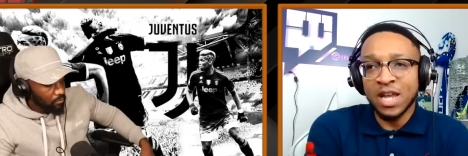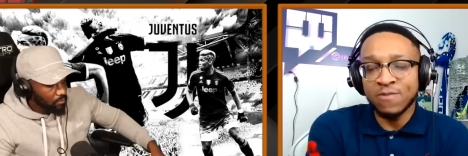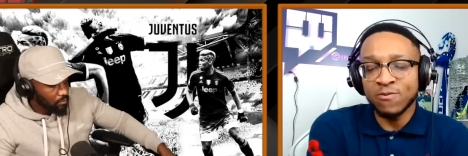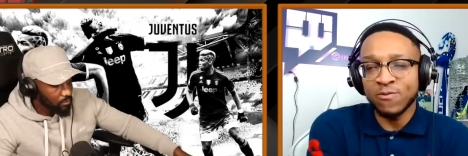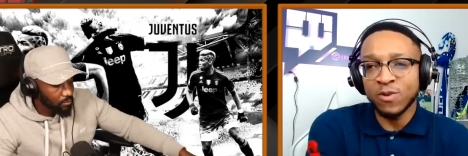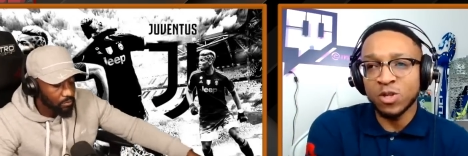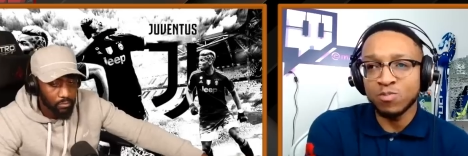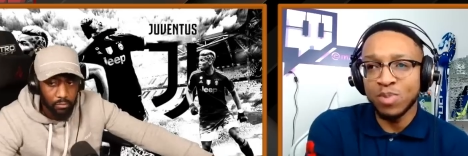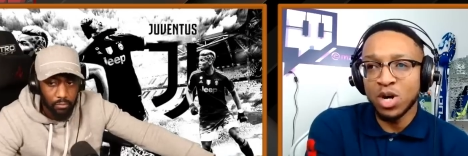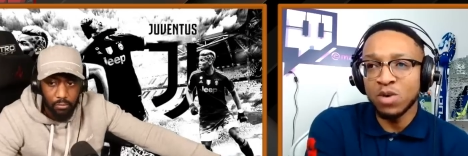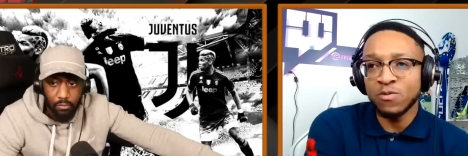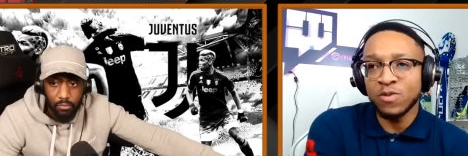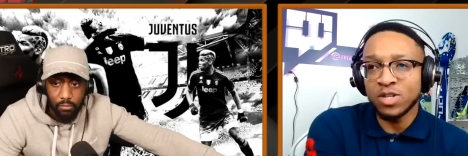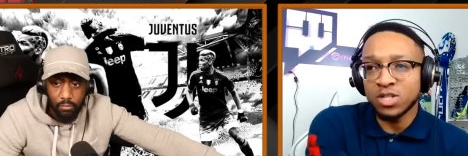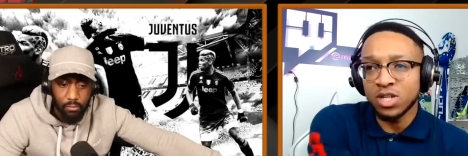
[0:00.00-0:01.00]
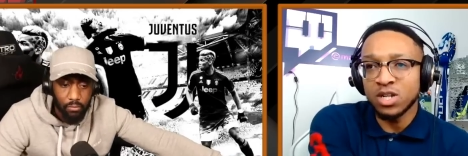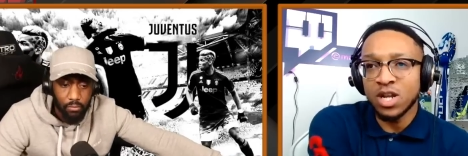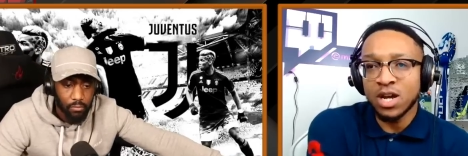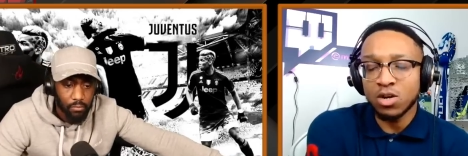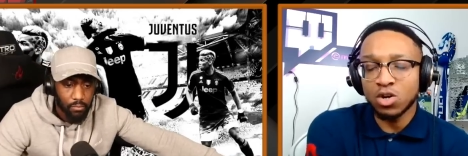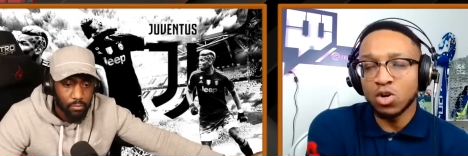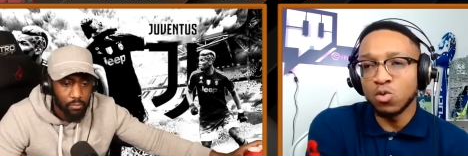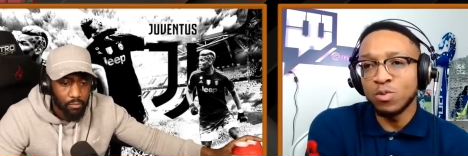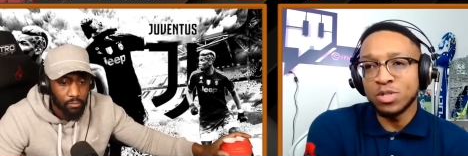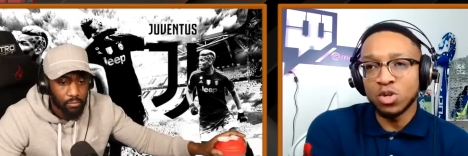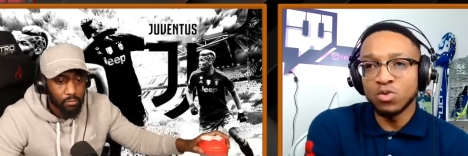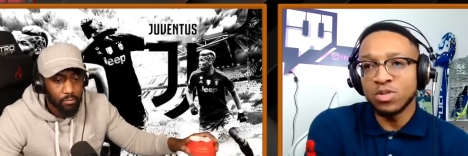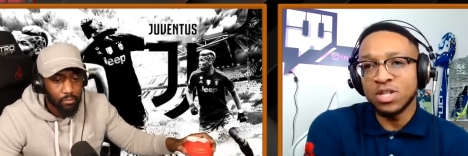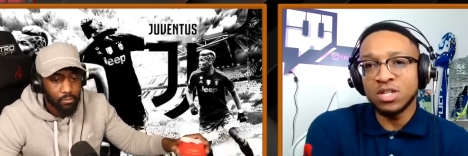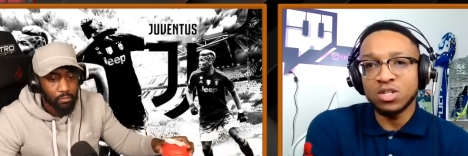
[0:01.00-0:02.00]
Speaker 1: everything's perfect and that, oh, we
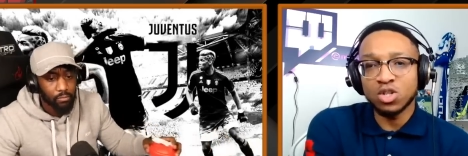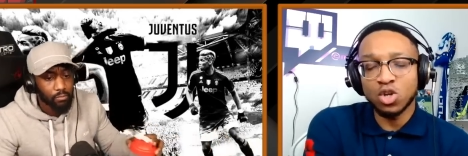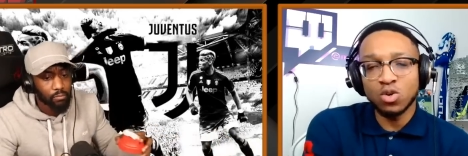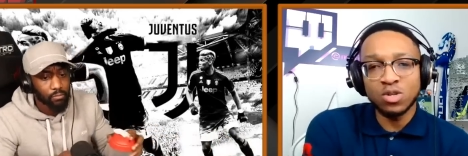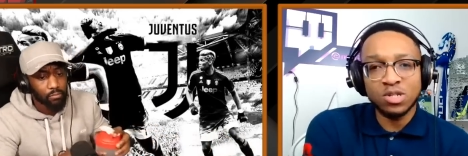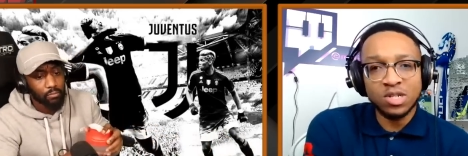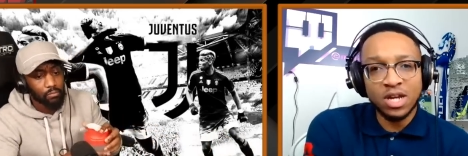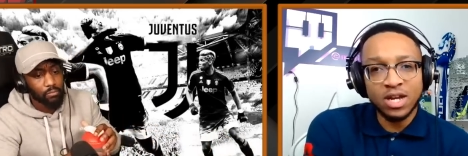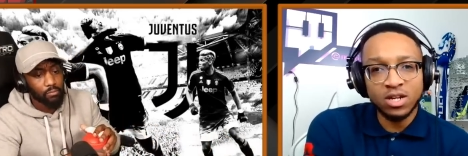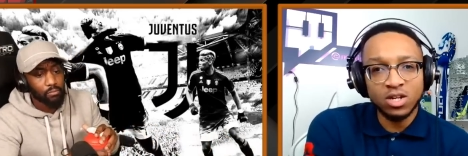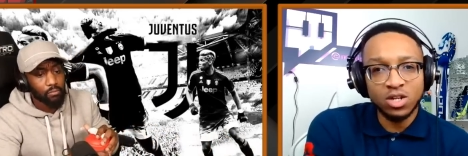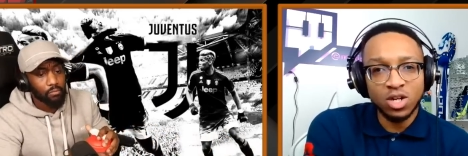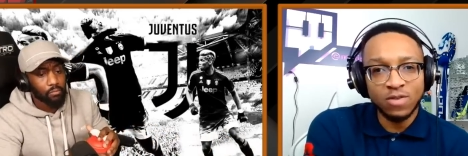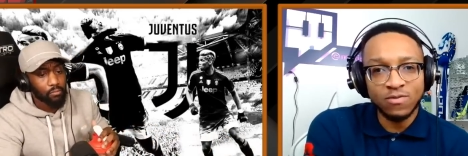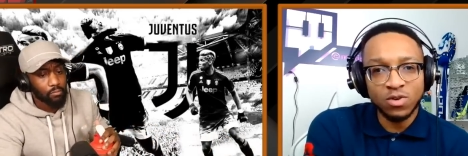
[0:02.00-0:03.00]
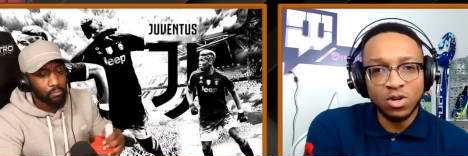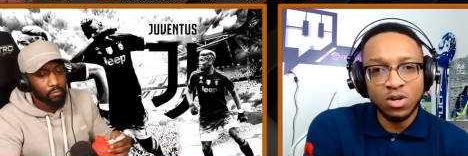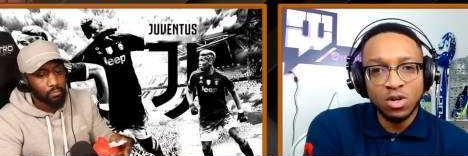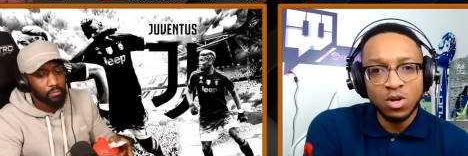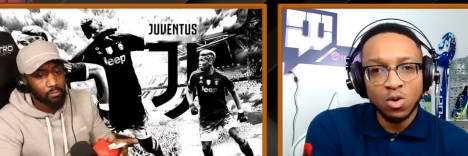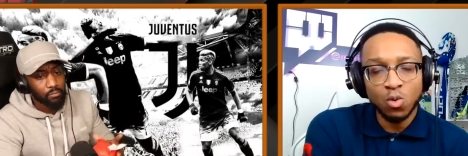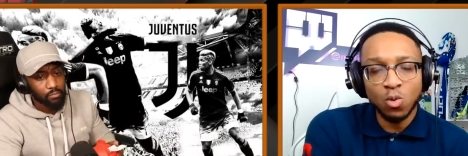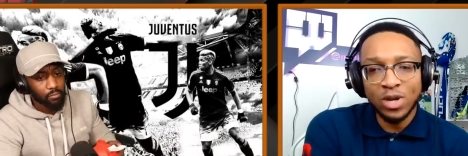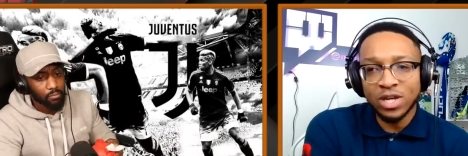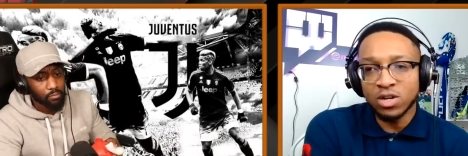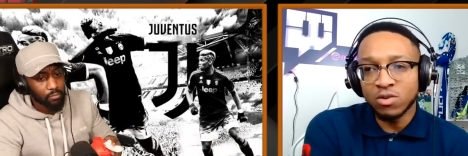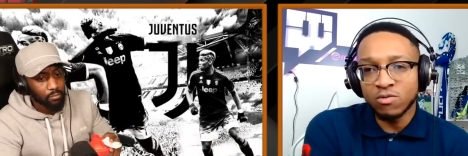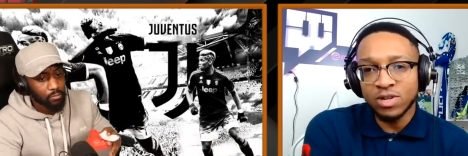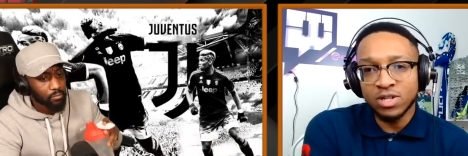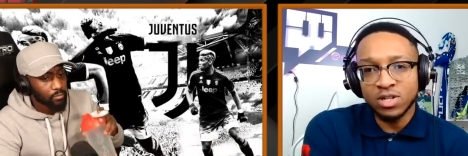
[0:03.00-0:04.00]
don't need to go and sign another
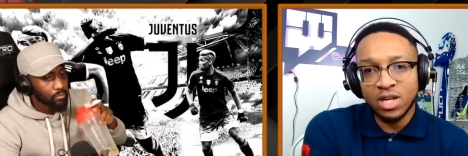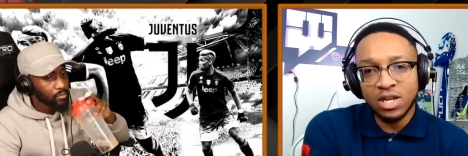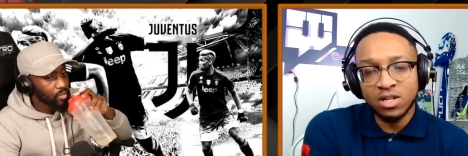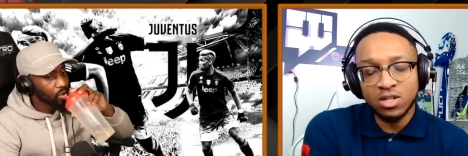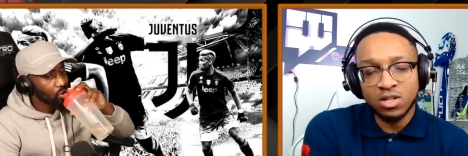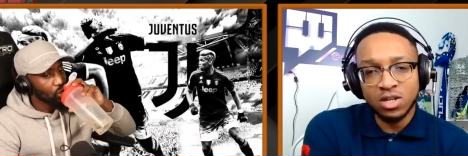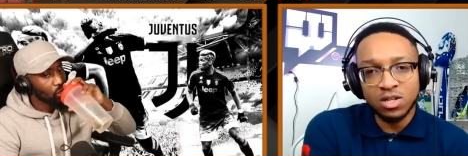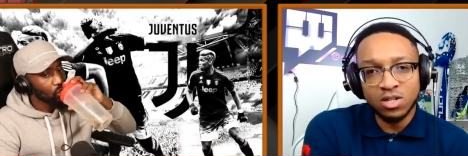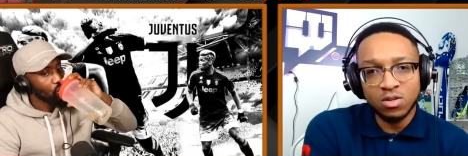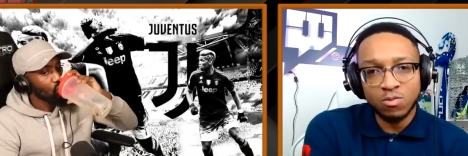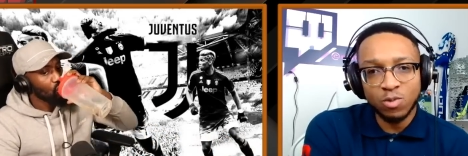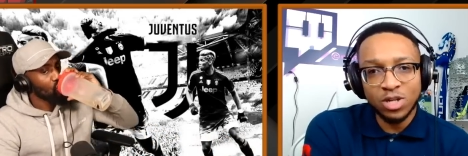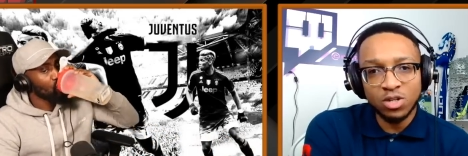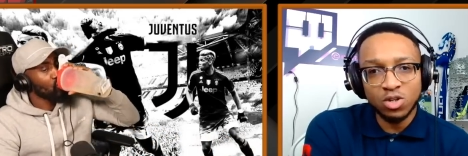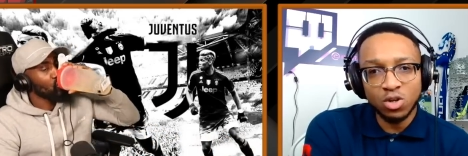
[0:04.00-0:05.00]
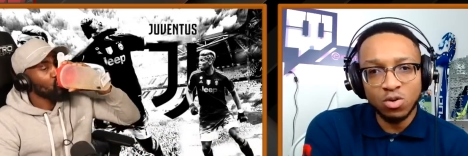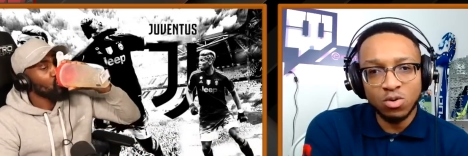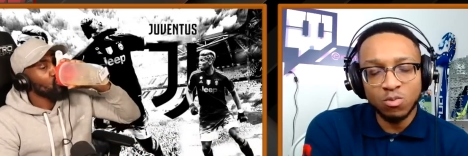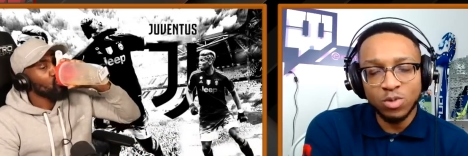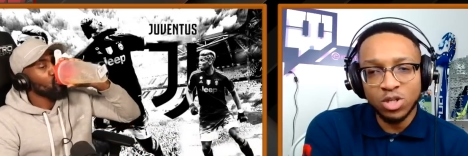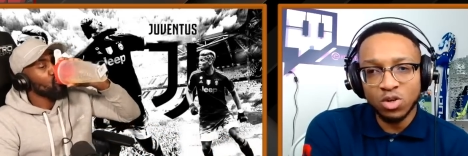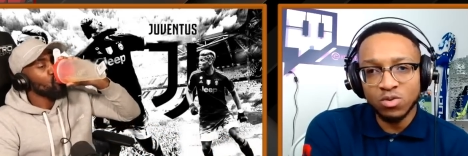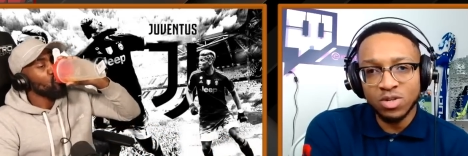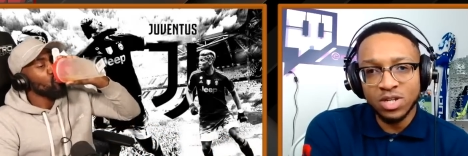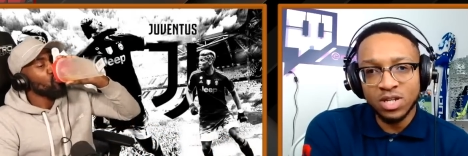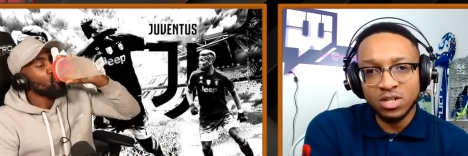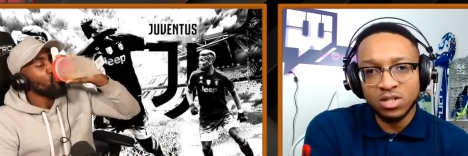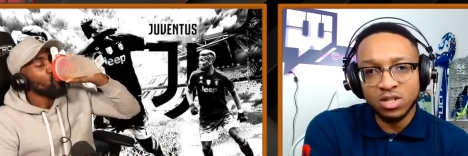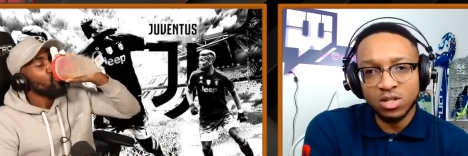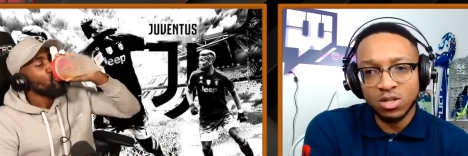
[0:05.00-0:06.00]
winger in the window, and we don't
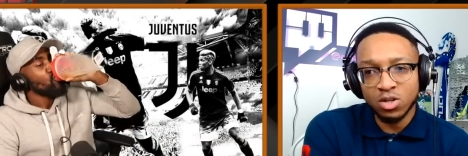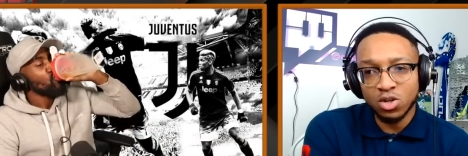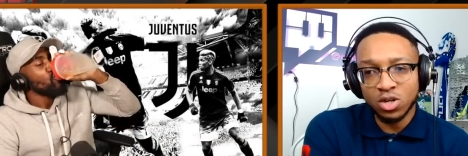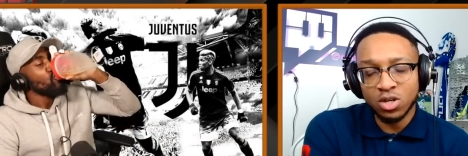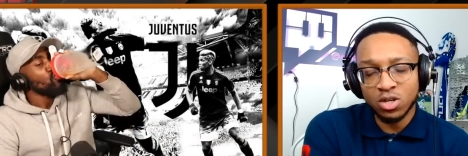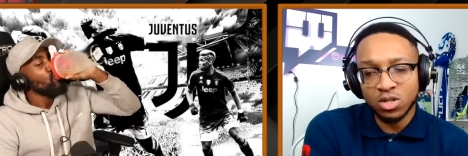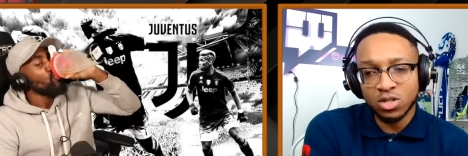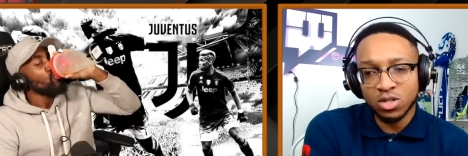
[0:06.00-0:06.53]
need to look at